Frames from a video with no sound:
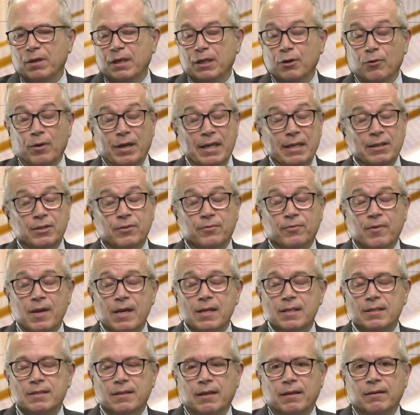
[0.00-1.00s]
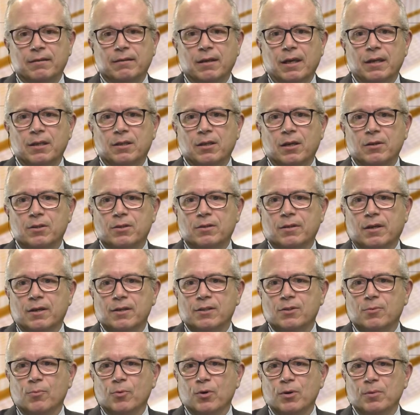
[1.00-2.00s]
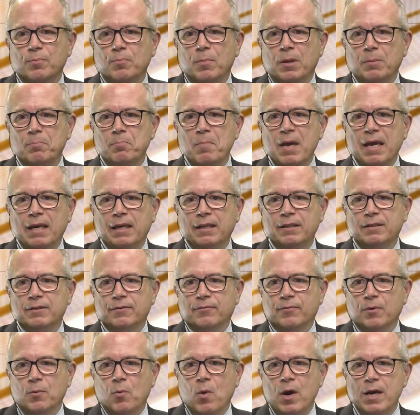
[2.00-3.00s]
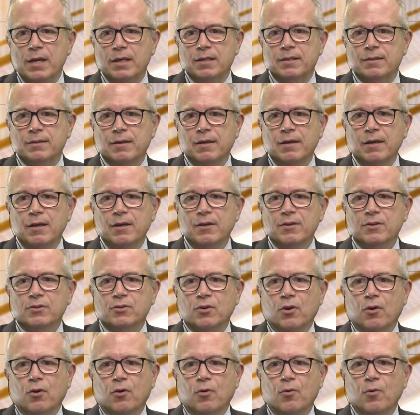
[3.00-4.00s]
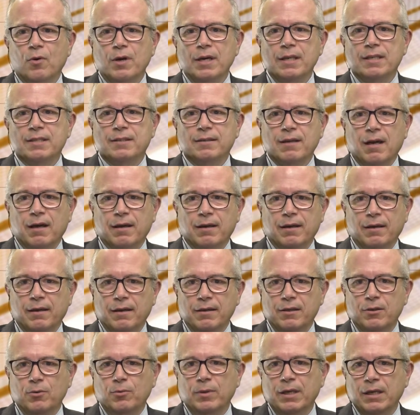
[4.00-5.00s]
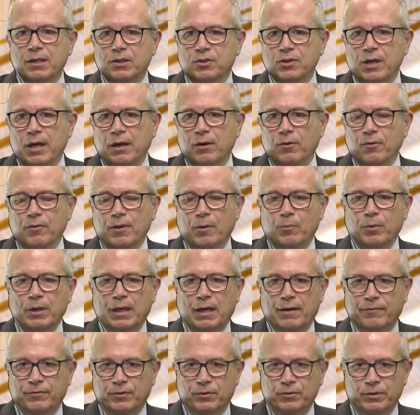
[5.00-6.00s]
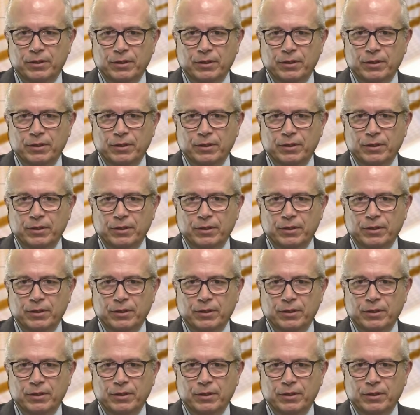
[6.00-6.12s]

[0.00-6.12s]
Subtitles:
interface and touch the customer in many different ways. So it's not a unique channel that we have to deal